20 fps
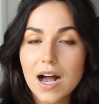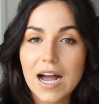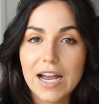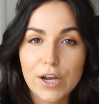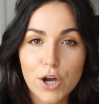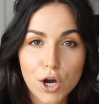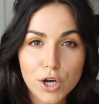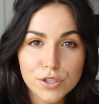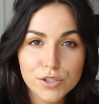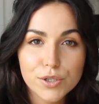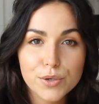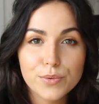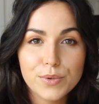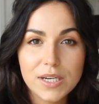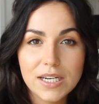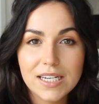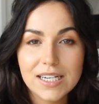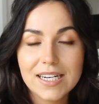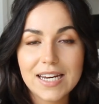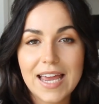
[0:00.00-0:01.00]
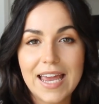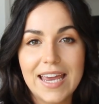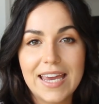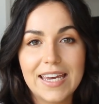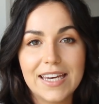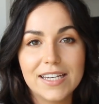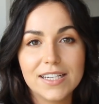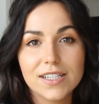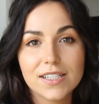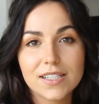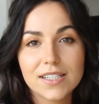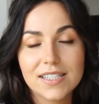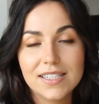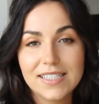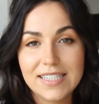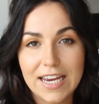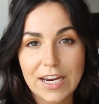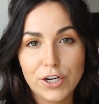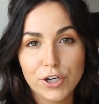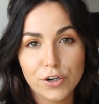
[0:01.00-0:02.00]
I also needed a
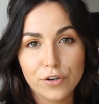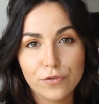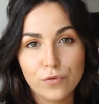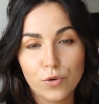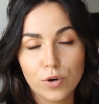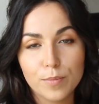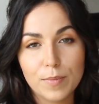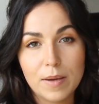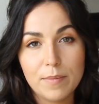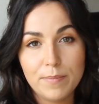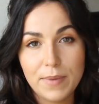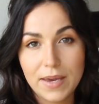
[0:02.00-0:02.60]
container for my